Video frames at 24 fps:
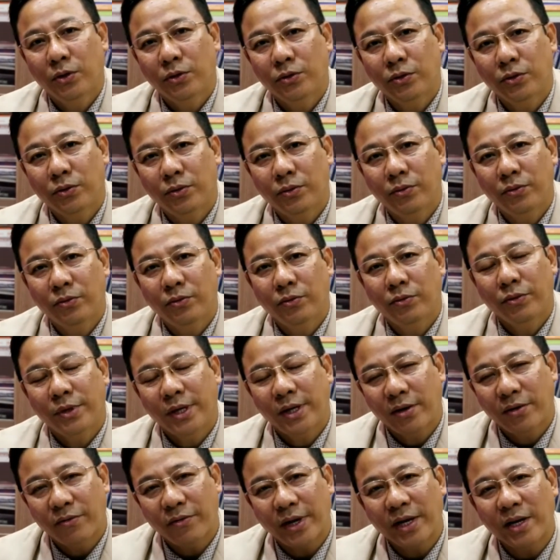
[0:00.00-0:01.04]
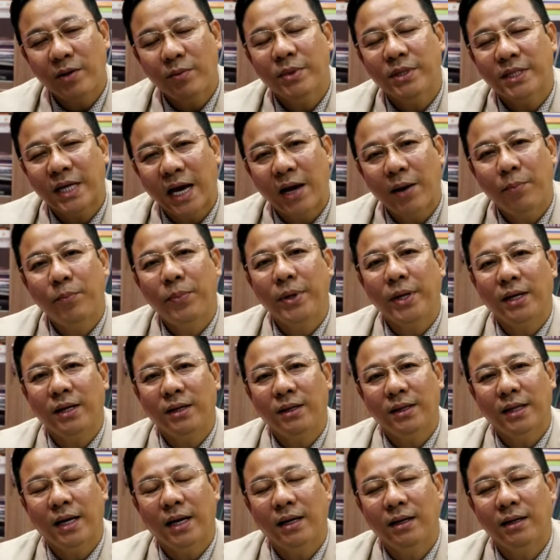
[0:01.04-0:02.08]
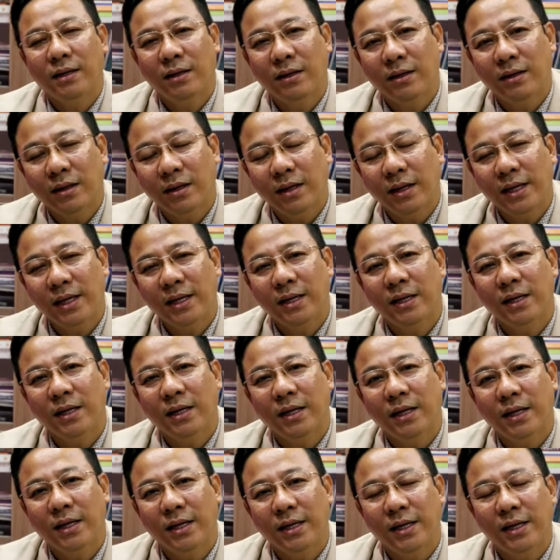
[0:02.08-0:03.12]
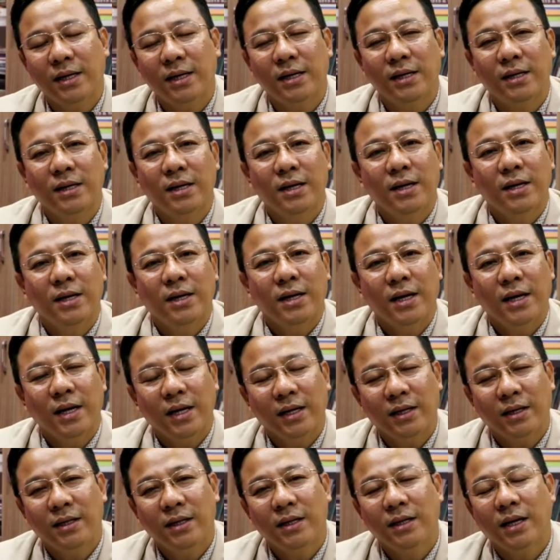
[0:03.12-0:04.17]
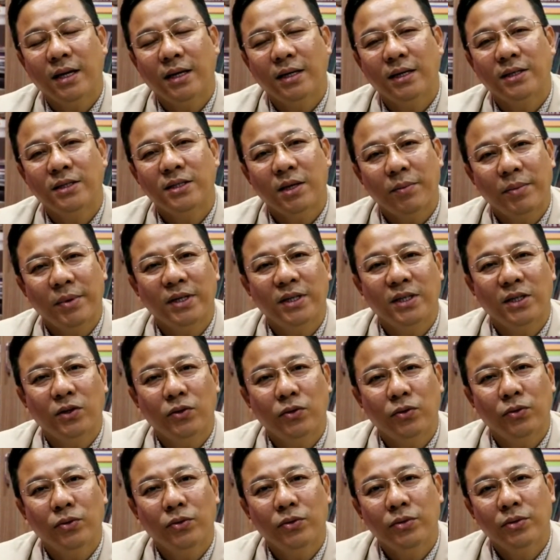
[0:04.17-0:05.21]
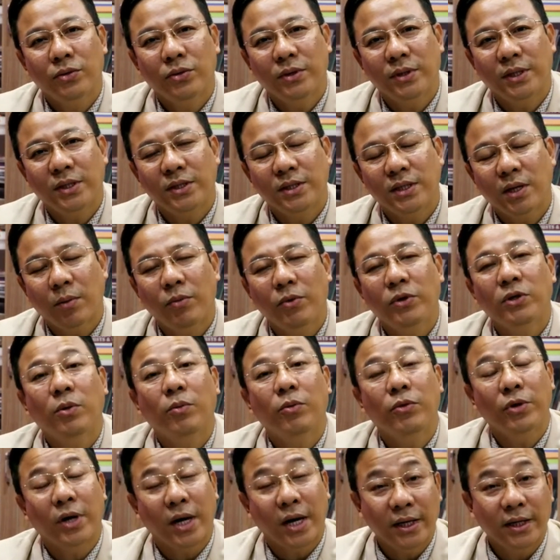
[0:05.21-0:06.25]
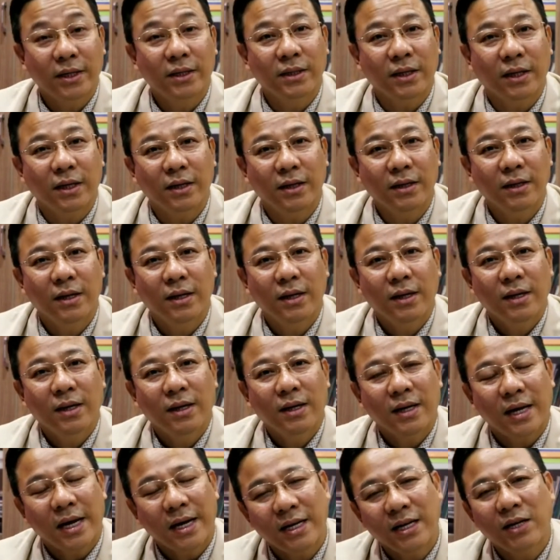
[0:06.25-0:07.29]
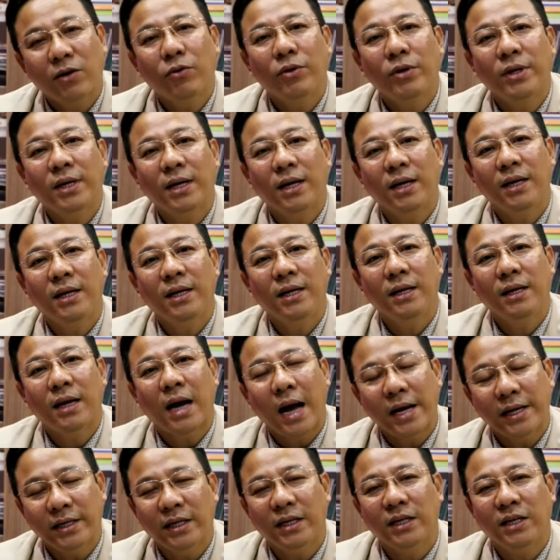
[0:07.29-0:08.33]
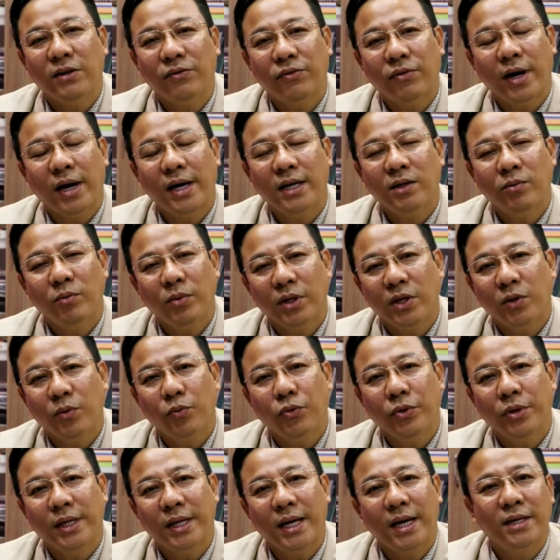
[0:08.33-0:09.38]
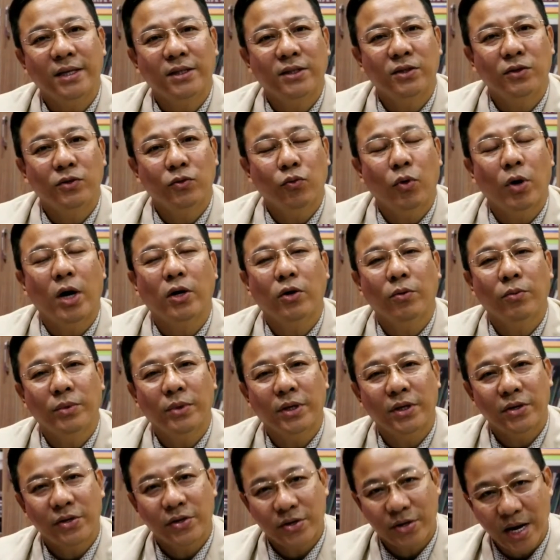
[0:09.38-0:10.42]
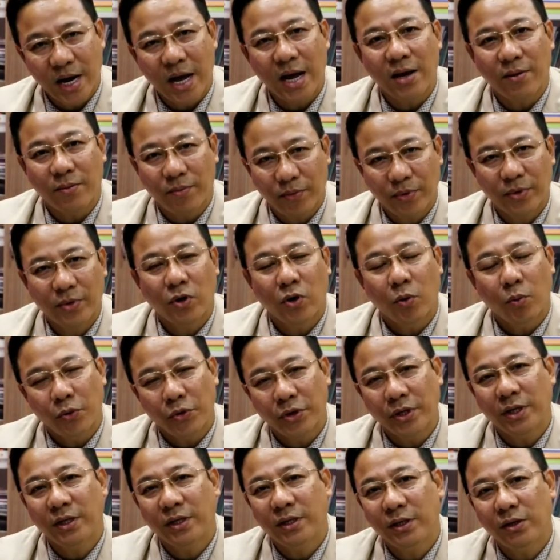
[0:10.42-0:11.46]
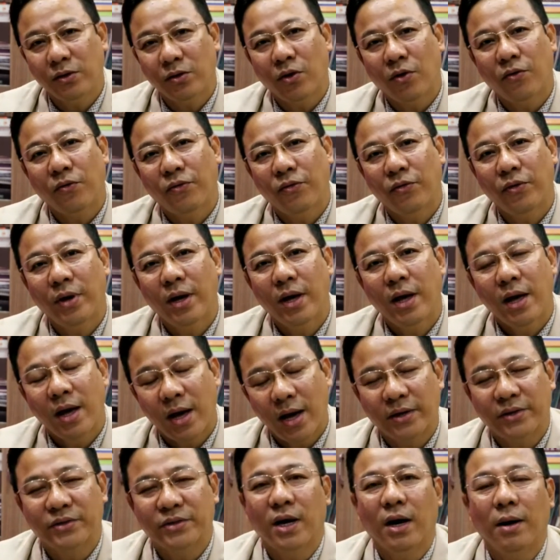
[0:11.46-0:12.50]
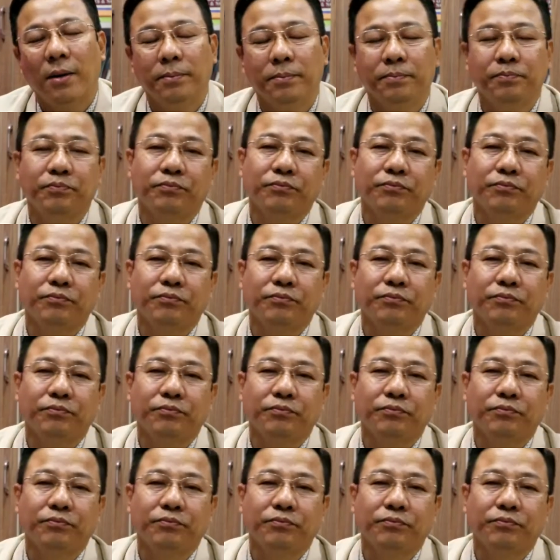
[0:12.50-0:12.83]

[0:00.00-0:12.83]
So we are very much happy that in the year 1872, this W.W. Hunter categorically identified Manipuri as one of the tribe community of Assam.